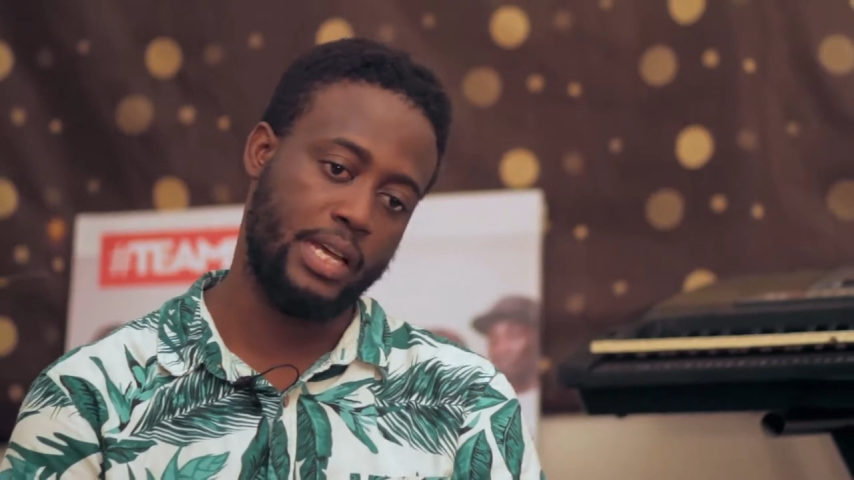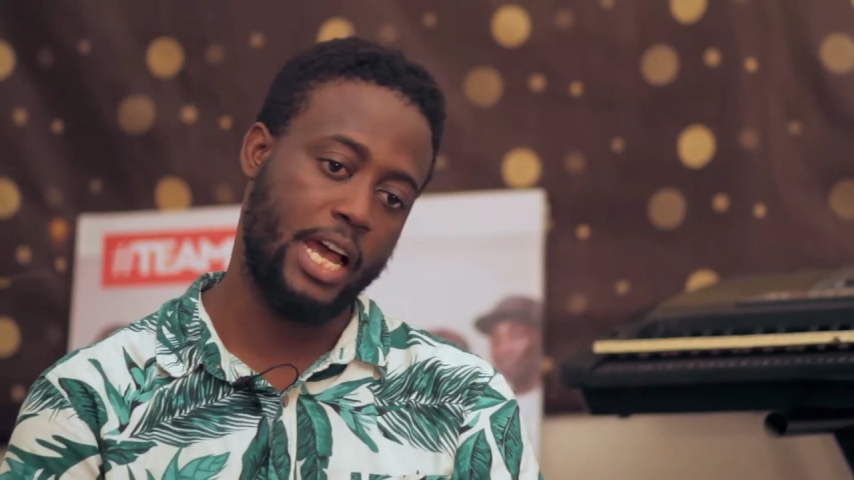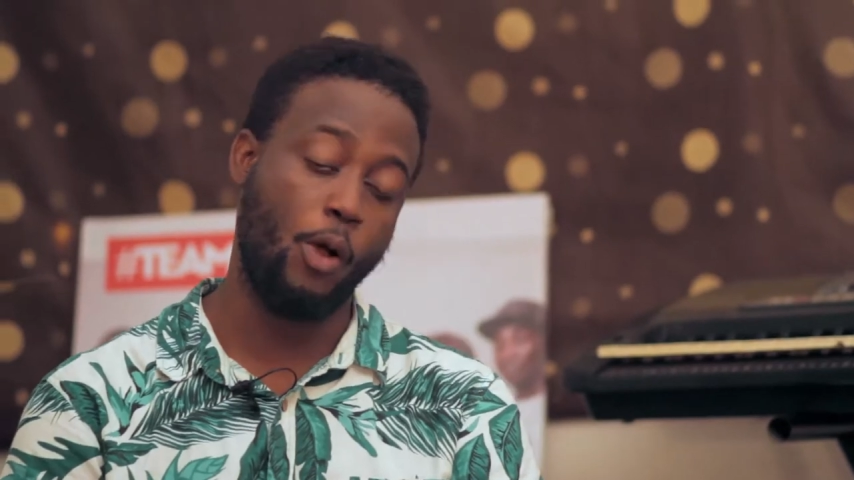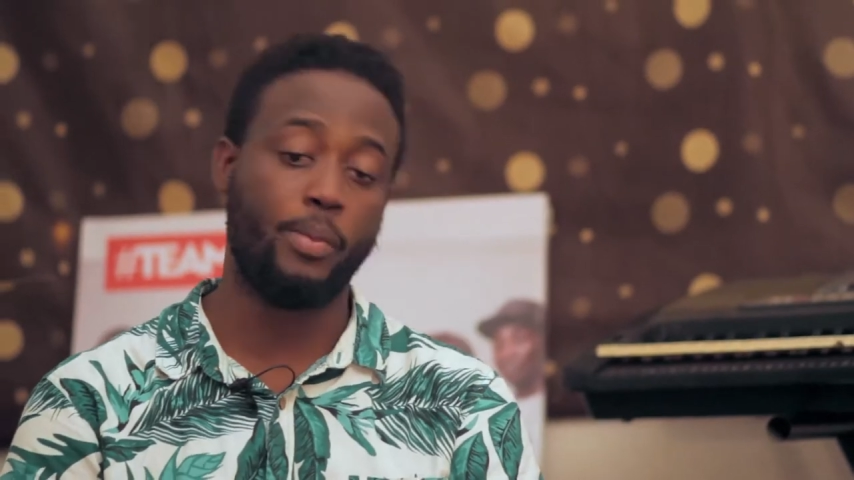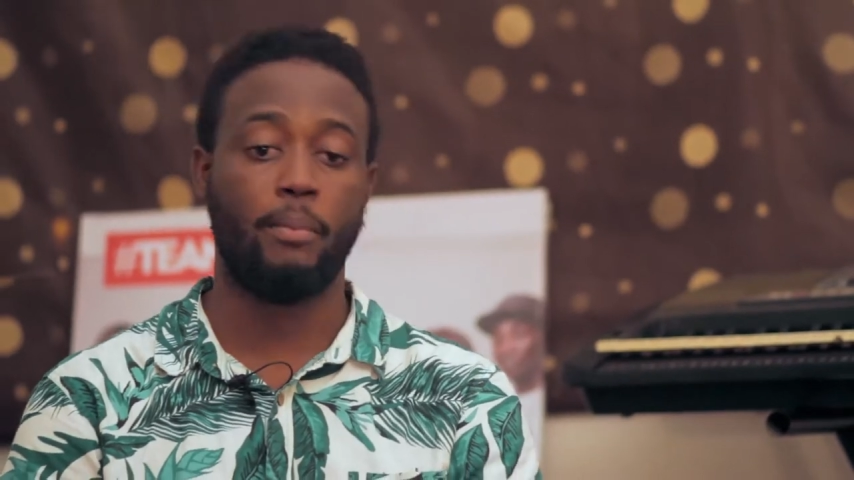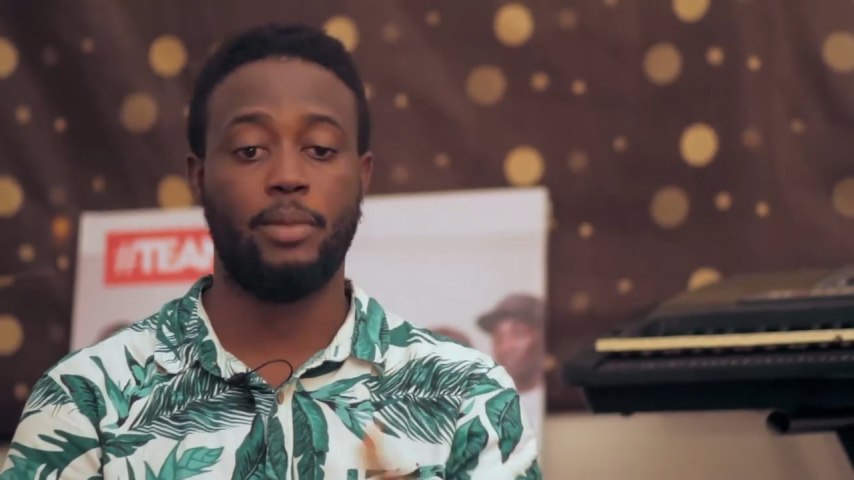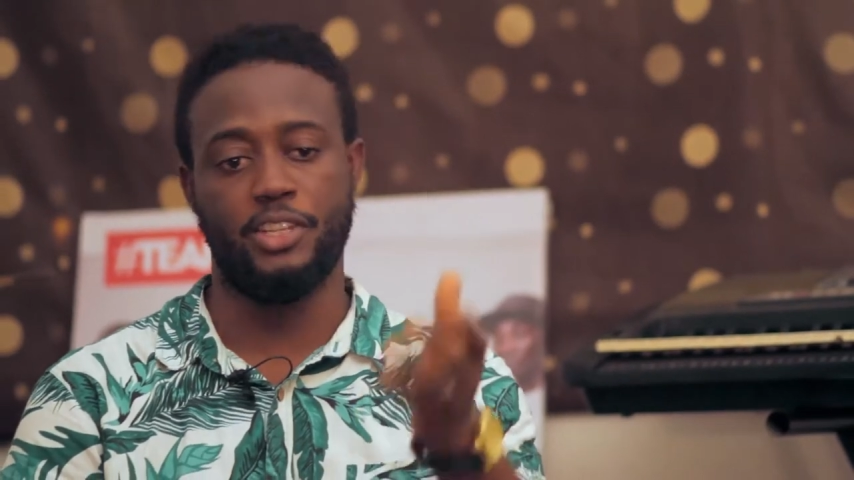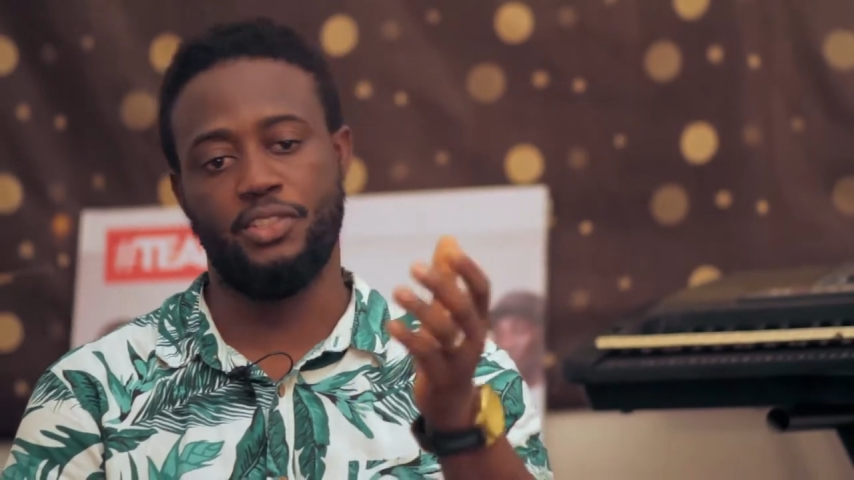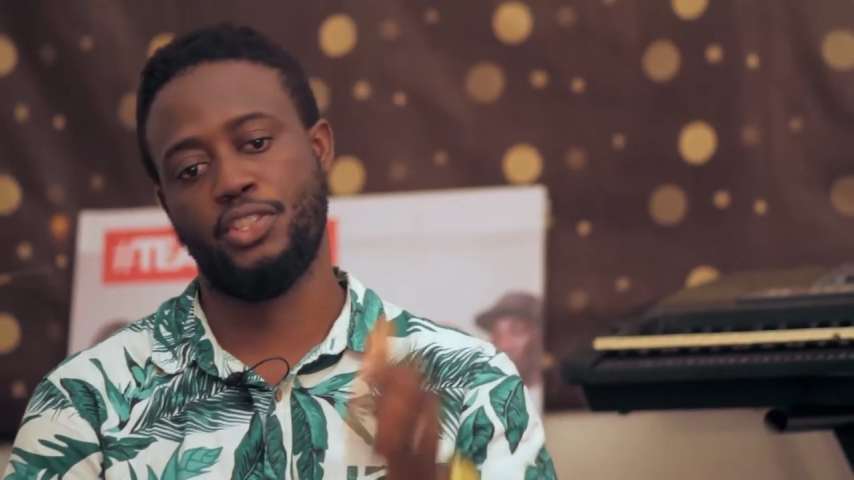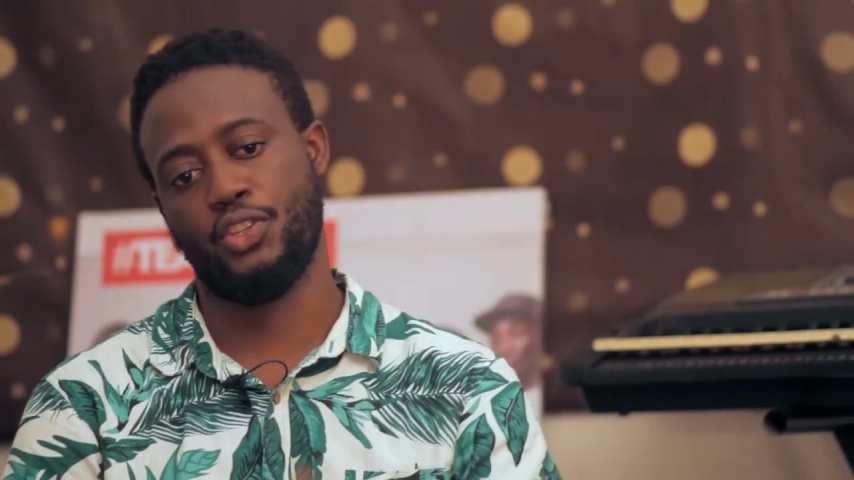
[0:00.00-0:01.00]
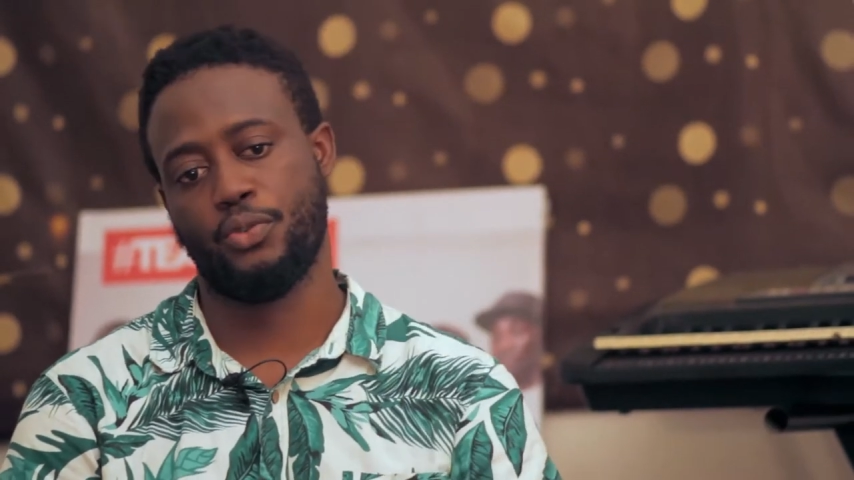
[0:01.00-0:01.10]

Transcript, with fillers: I hope that blesses